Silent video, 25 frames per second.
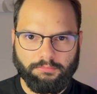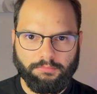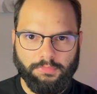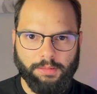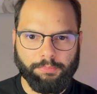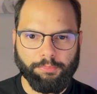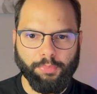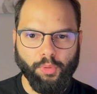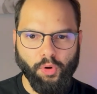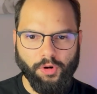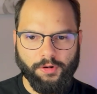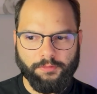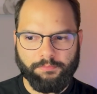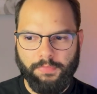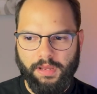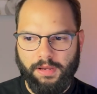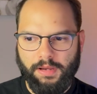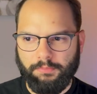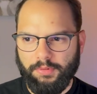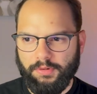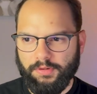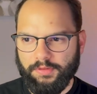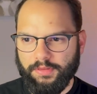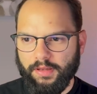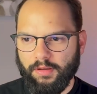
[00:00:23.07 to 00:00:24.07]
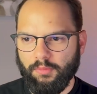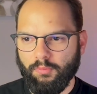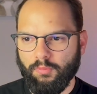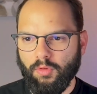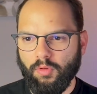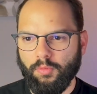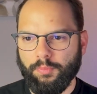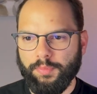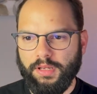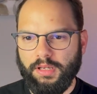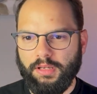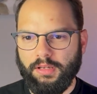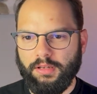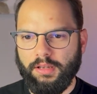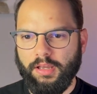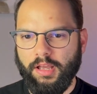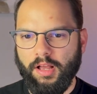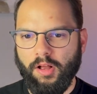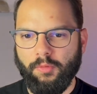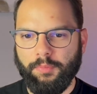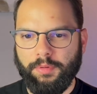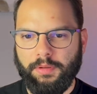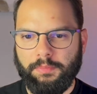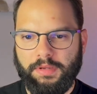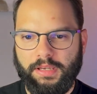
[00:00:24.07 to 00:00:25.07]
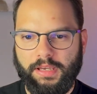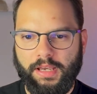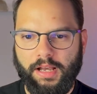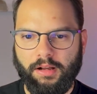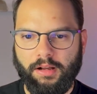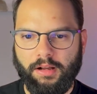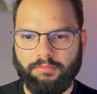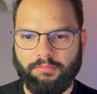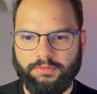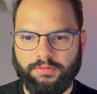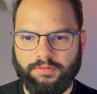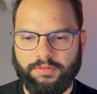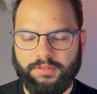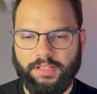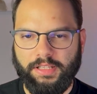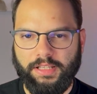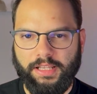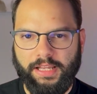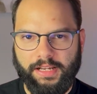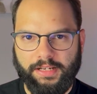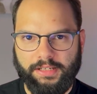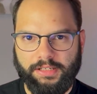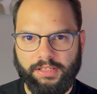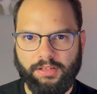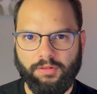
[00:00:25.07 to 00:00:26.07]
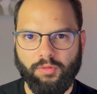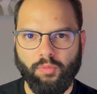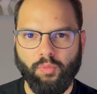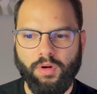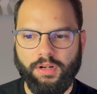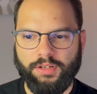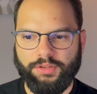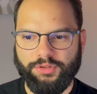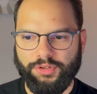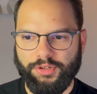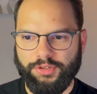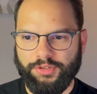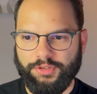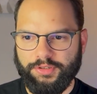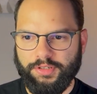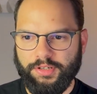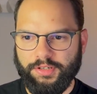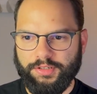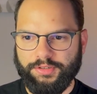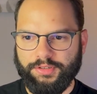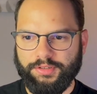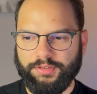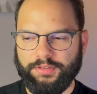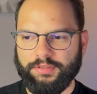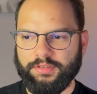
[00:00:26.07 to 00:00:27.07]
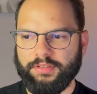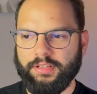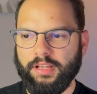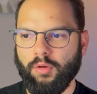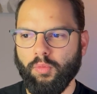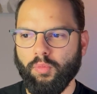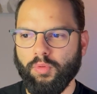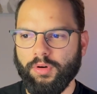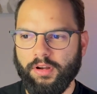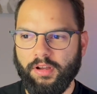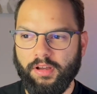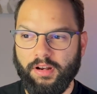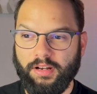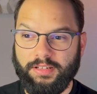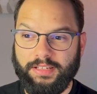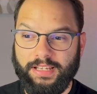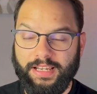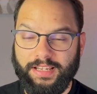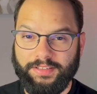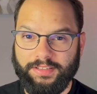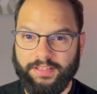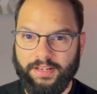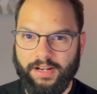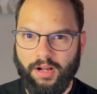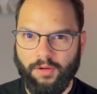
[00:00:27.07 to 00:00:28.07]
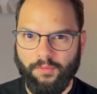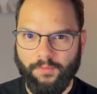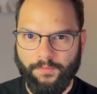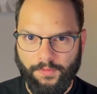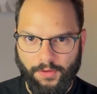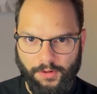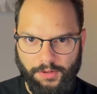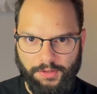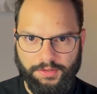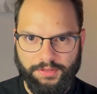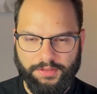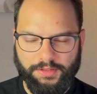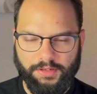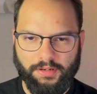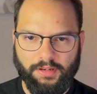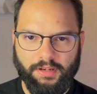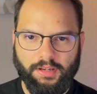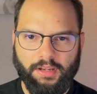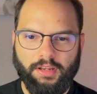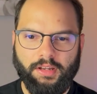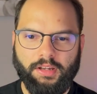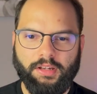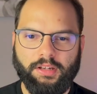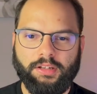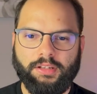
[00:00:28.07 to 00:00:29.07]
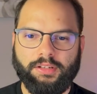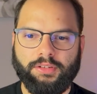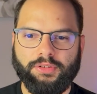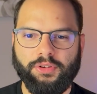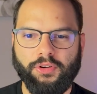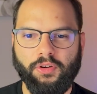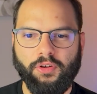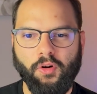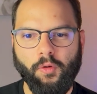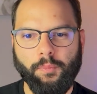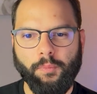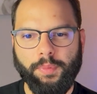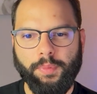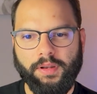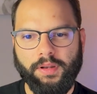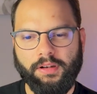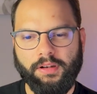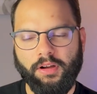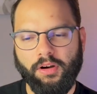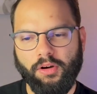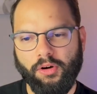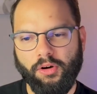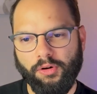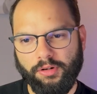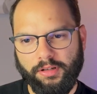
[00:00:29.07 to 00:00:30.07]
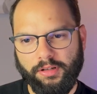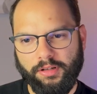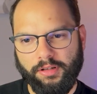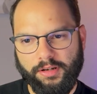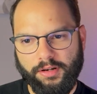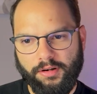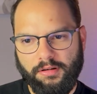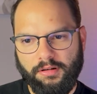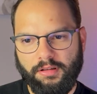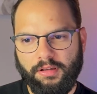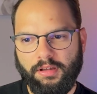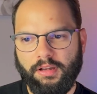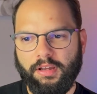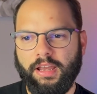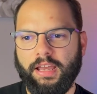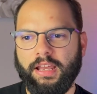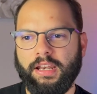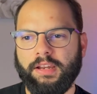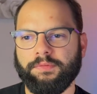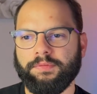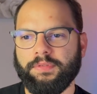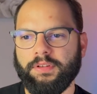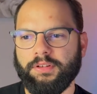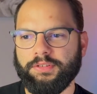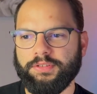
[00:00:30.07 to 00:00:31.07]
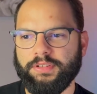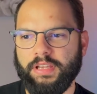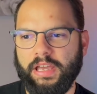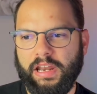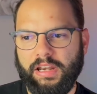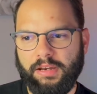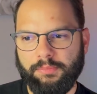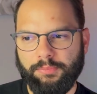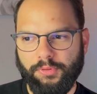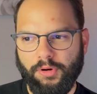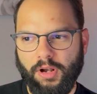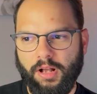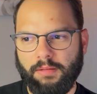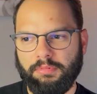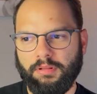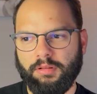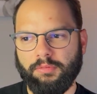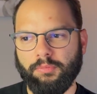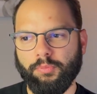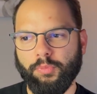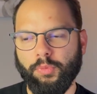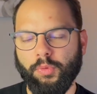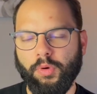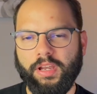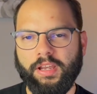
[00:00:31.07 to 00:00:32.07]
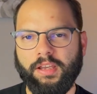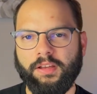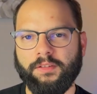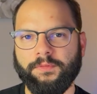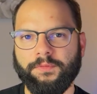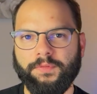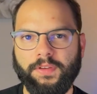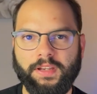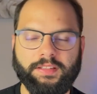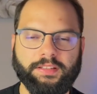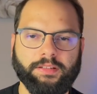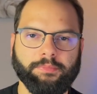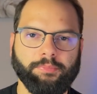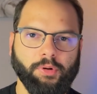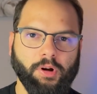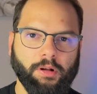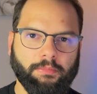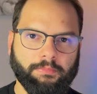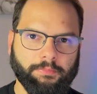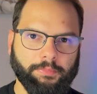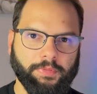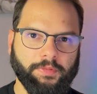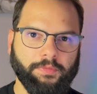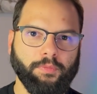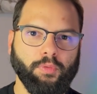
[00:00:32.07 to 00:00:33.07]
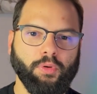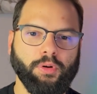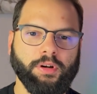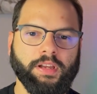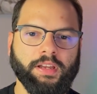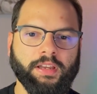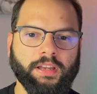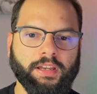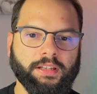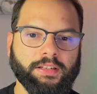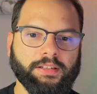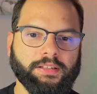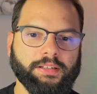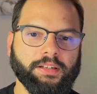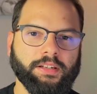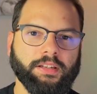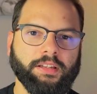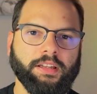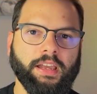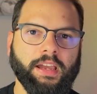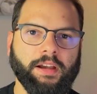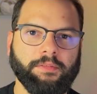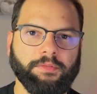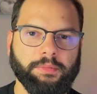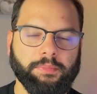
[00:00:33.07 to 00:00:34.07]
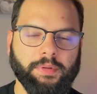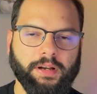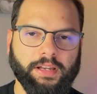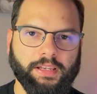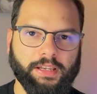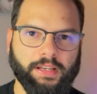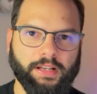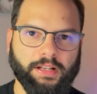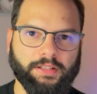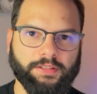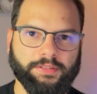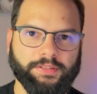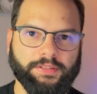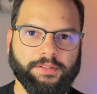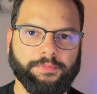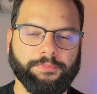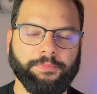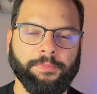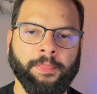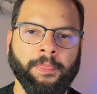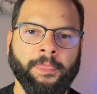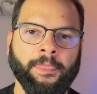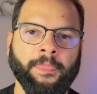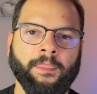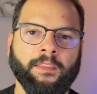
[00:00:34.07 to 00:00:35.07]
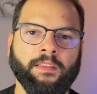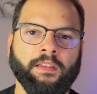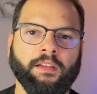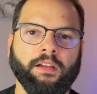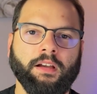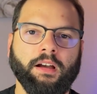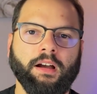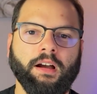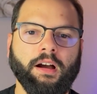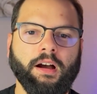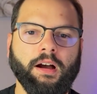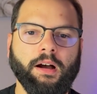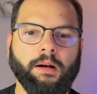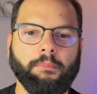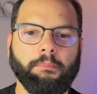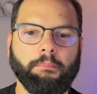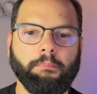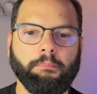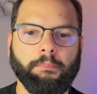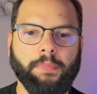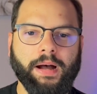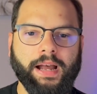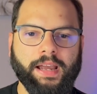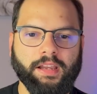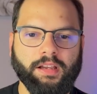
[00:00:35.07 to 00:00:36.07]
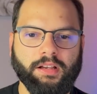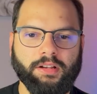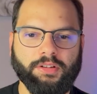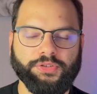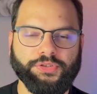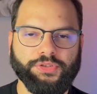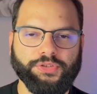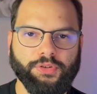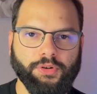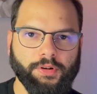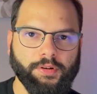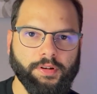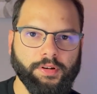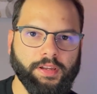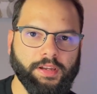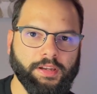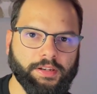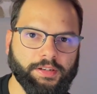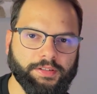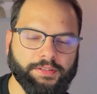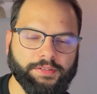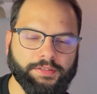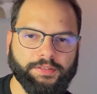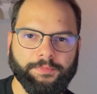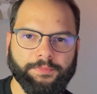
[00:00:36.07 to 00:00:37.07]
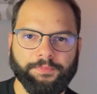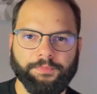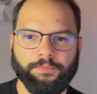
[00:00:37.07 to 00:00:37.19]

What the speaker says: board member that will be helping me out selecting one jurisdiction that we're going to test it out first to open earlier. And if there's any problem, we can fix the problem before it hit everybody else. My concern is